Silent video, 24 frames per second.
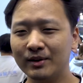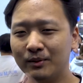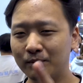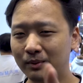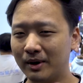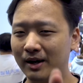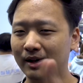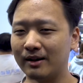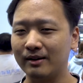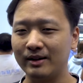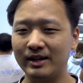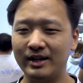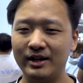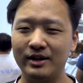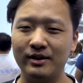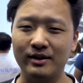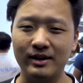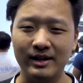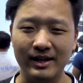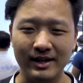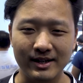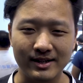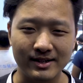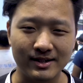Well,
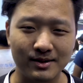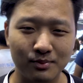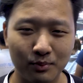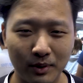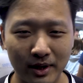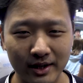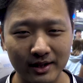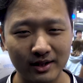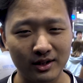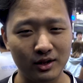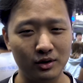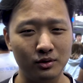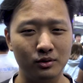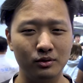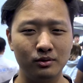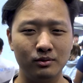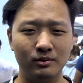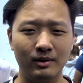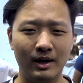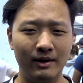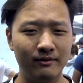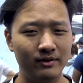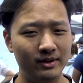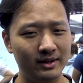here is
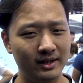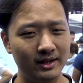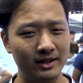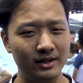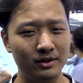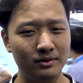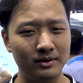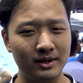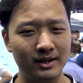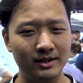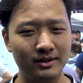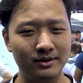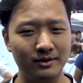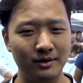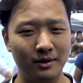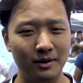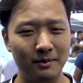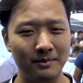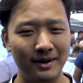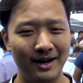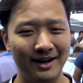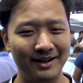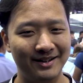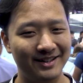everything you need to know
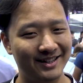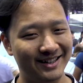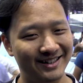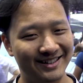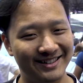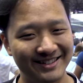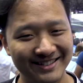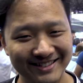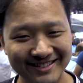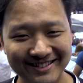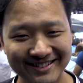about it.